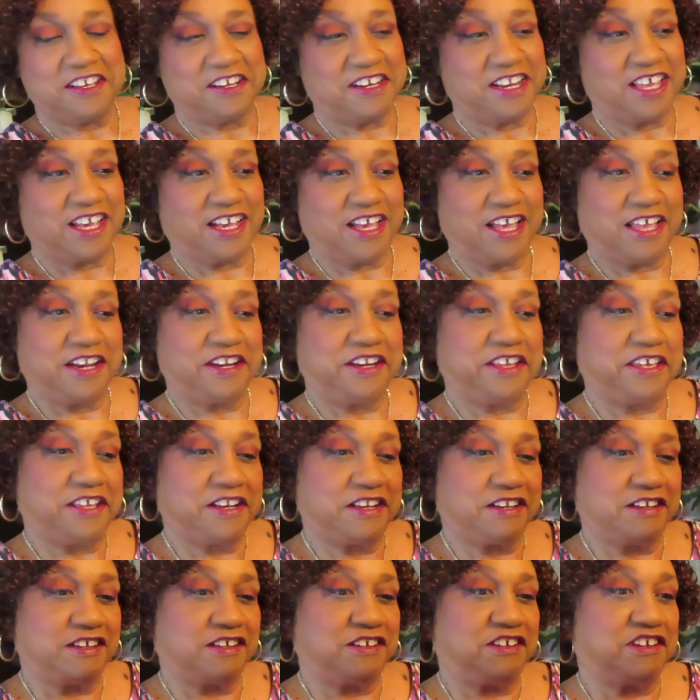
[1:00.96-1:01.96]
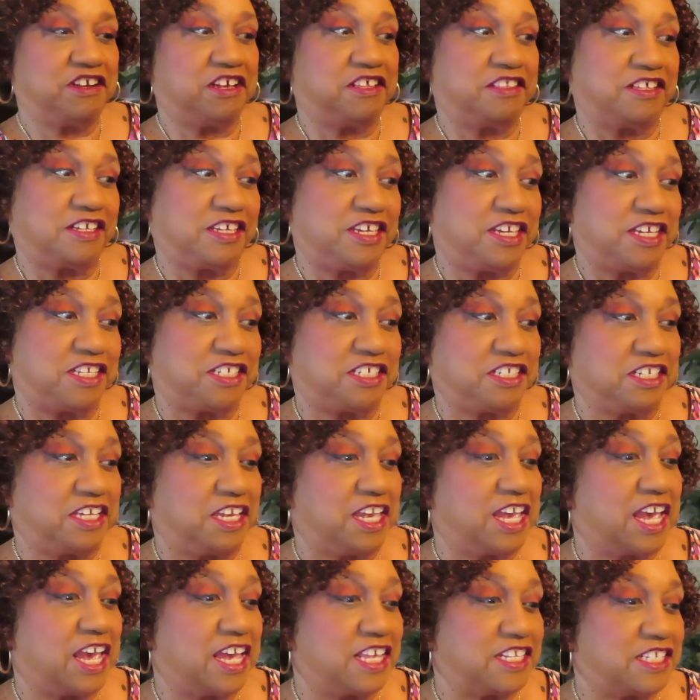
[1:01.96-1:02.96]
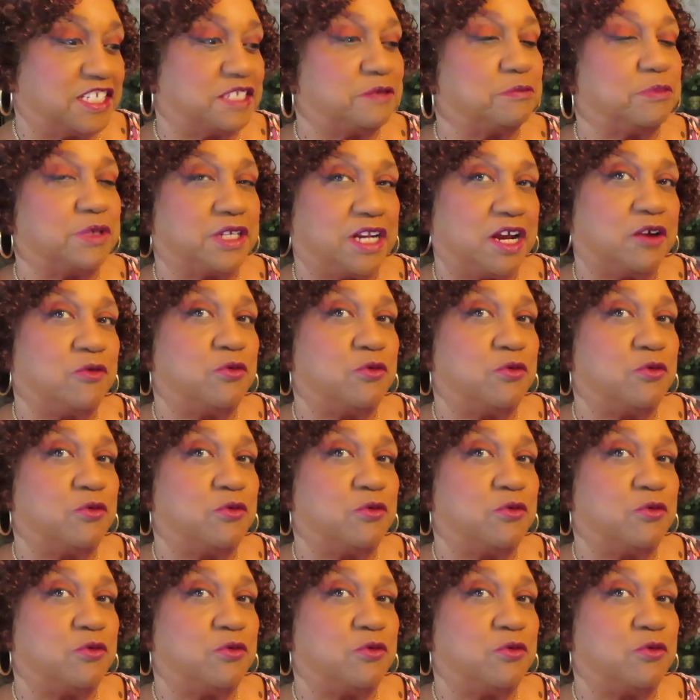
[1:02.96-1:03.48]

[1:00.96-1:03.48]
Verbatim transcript: Like I needed another kitchen gadget, but I